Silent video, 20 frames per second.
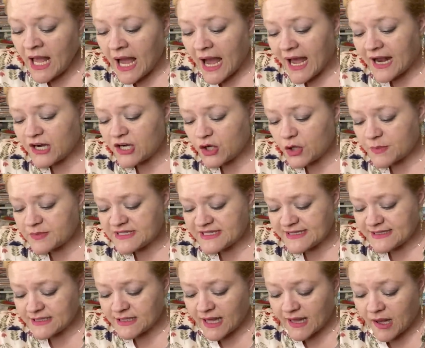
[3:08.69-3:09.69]
I don't know. I'm
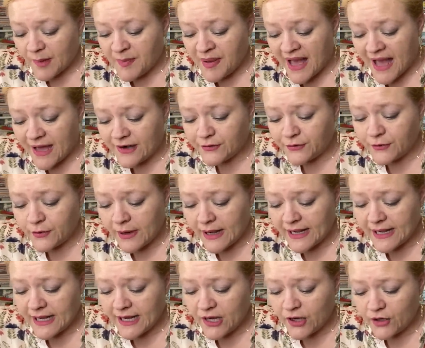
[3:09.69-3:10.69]
seeing like a pattern
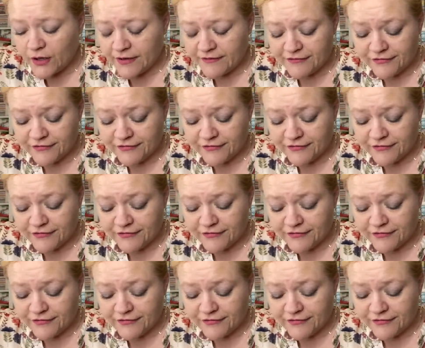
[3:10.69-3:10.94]
right here in